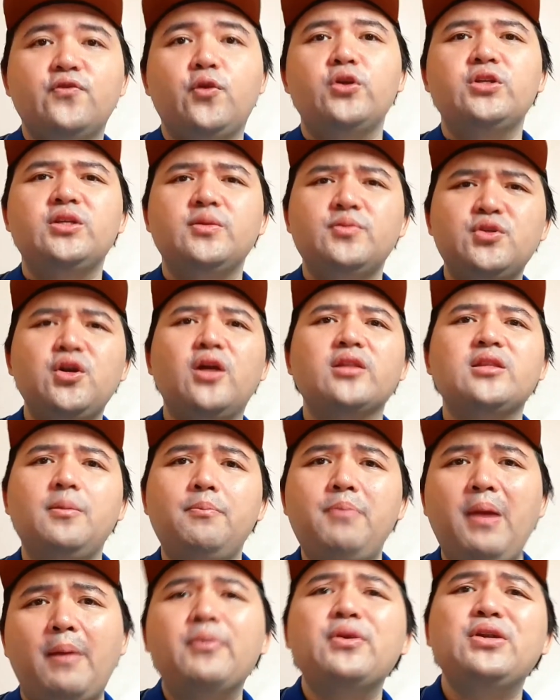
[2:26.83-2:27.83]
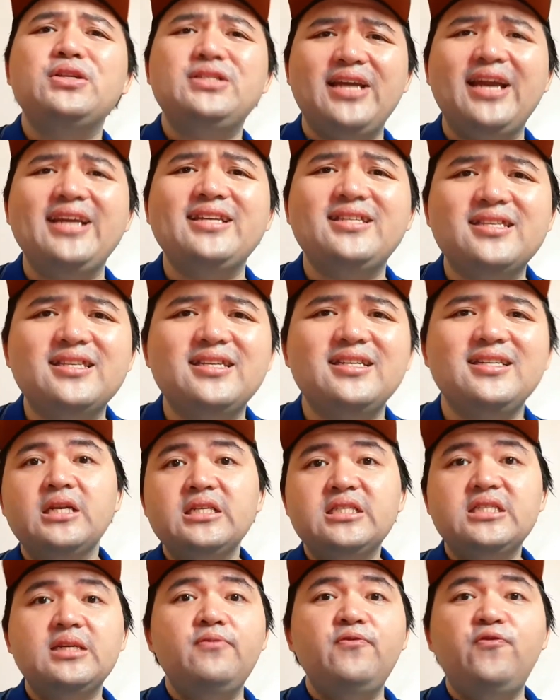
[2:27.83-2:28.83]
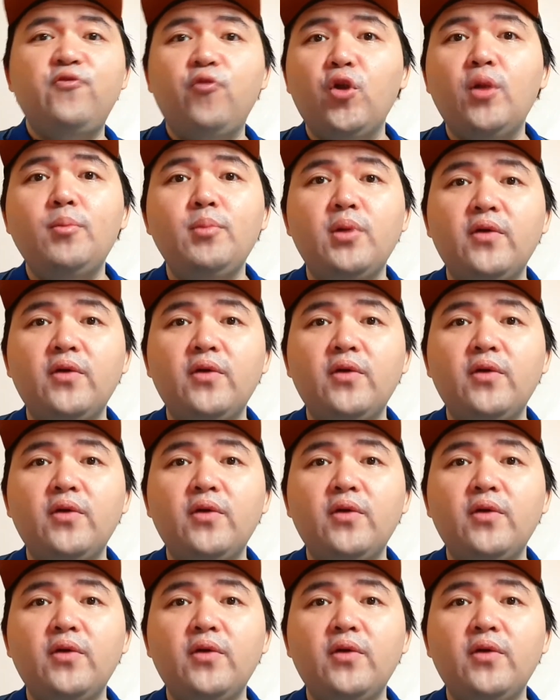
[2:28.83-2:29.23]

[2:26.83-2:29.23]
course, some salt and pepper to taste. Some form